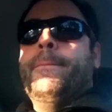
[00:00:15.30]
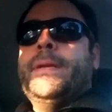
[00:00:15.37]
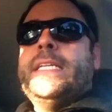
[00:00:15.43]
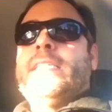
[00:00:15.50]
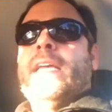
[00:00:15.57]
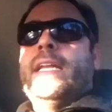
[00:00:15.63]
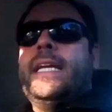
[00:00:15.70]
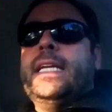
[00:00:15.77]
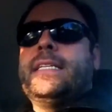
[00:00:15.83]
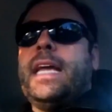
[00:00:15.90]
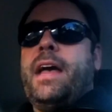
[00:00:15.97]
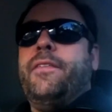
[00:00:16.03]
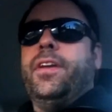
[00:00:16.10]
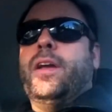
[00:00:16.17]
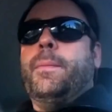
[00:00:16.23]
he said he's
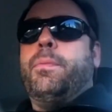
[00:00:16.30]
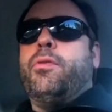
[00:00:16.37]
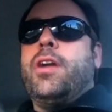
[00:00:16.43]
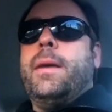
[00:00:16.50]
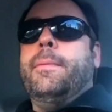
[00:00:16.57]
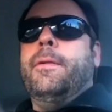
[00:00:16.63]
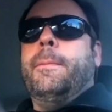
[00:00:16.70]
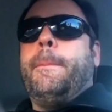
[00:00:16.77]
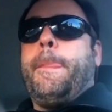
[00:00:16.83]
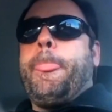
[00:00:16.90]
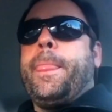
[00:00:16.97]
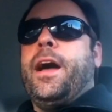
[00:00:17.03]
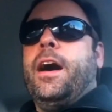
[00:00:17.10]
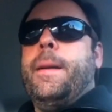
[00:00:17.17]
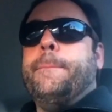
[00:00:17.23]
having a
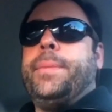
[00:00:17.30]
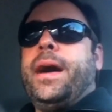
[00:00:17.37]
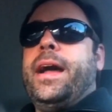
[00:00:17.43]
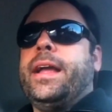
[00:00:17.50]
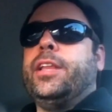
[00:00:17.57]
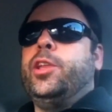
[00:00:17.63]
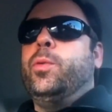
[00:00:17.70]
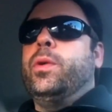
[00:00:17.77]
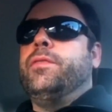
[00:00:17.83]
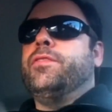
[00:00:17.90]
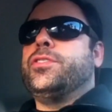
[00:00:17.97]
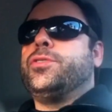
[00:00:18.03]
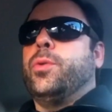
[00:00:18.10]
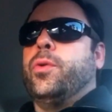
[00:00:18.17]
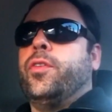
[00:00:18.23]
problem buying new
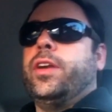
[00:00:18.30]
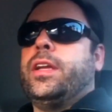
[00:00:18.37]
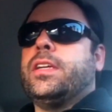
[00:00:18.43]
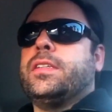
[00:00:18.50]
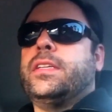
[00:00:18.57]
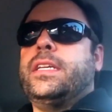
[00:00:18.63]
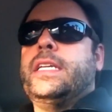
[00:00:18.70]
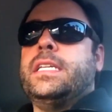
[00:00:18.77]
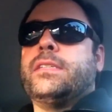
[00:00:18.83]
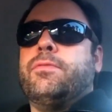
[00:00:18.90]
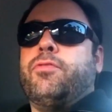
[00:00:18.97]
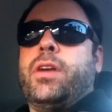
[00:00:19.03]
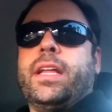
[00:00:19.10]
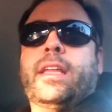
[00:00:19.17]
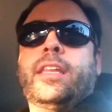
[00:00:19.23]
inventory because he's
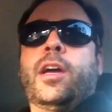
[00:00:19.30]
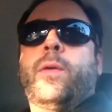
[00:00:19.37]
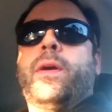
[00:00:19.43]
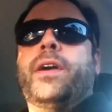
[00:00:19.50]
running low